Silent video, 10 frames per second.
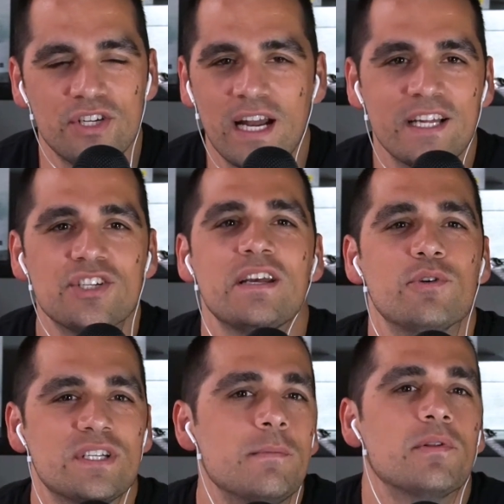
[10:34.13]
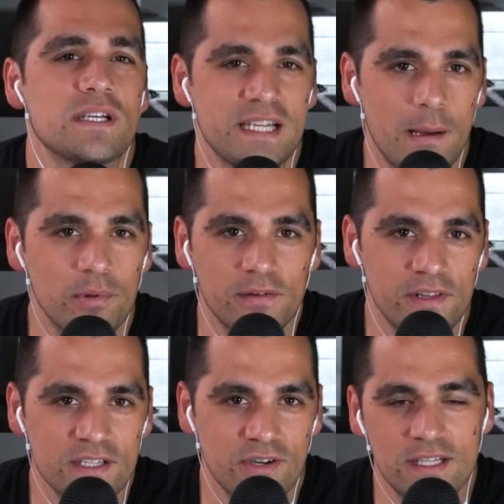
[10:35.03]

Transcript: And I can just give you a simple example of this, right?